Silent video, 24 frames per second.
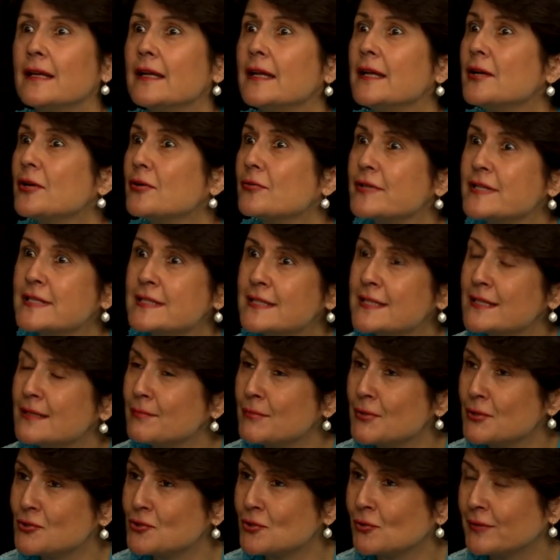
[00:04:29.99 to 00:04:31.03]
increasing
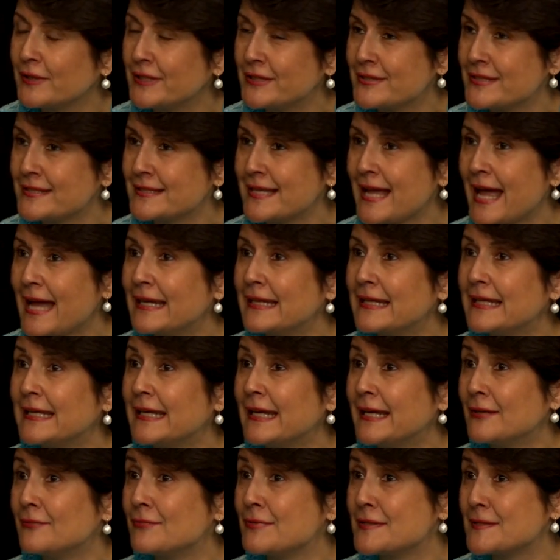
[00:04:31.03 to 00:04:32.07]
mutual understanding
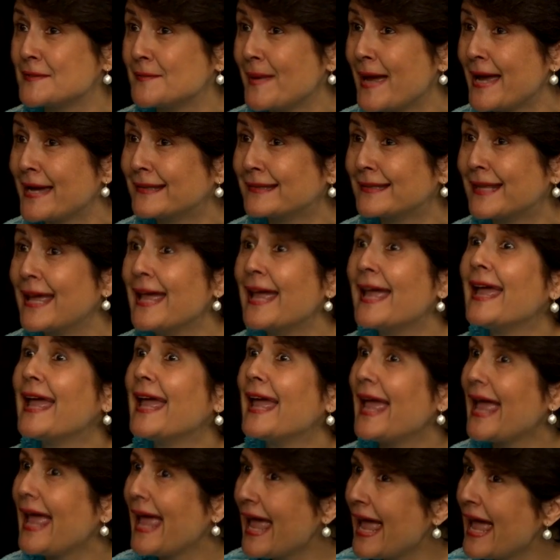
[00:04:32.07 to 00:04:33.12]
and respect,
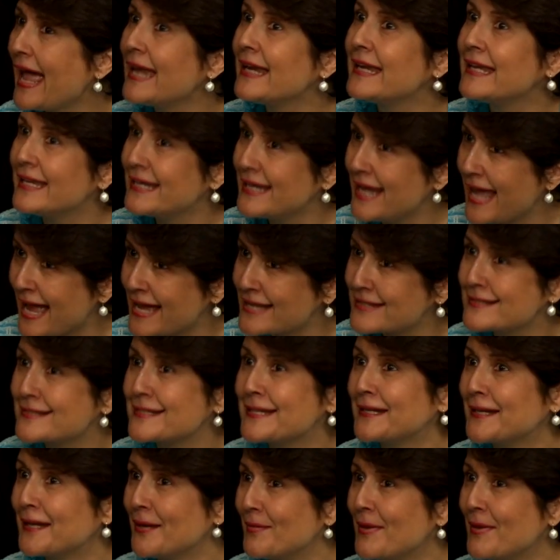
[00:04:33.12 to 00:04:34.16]
and enhancing